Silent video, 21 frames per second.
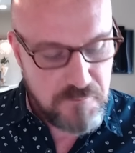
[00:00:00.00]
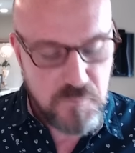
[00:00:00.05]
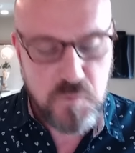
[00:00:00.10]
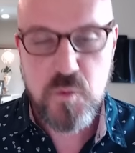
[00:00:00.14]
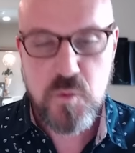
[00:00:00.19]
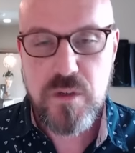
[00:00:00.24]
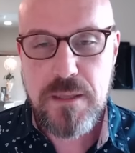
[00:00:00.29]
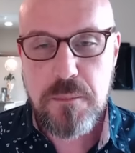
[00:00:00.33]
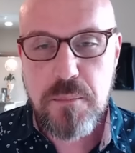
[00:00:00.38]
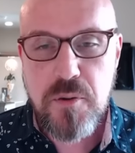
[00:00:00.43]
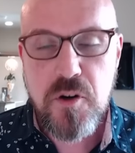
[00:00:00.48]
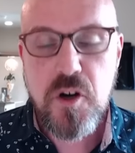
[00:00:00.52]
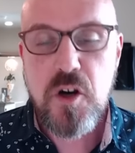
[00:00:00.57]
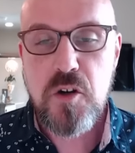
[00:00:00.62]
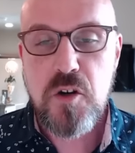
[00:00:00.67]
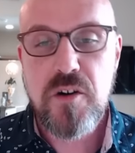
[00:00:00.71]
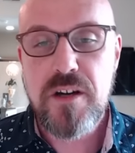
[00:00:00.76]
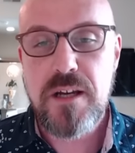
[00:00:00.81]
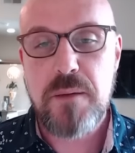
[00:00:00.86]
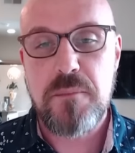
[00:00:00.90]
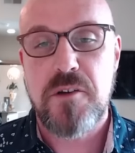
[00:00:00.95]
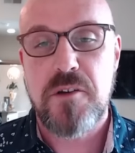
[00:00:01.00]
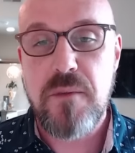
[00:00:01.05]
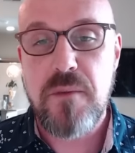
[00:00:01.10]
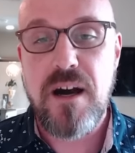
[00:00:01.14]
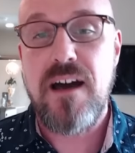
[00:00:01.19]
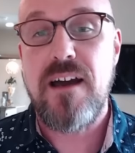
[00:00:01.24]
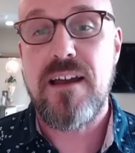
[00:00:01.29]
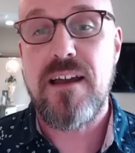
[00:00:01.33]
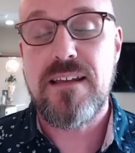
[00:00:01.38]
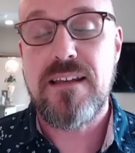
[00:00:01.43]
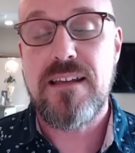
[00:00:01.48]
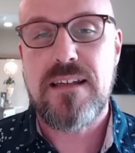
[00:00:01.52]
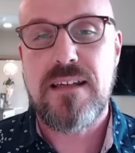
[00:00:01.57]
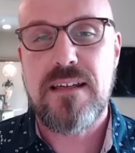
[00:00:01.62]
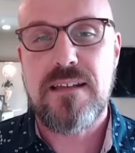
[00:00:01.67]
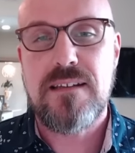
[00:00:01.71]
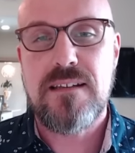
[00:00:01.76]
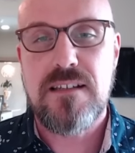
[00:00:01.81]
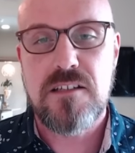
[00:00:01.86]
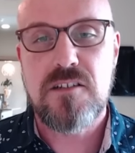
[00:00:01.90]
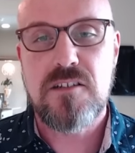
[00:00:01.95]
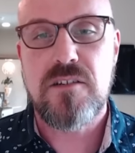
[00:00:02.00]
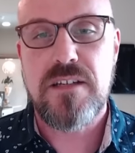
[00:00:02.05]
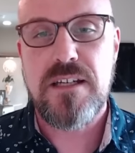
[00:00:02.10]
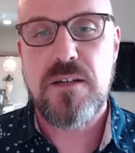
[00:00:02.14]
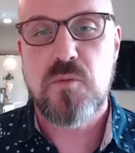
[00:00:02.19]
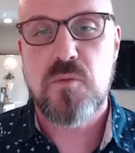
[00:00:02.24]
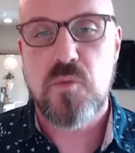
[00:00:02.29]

reprogram your mind. It can literally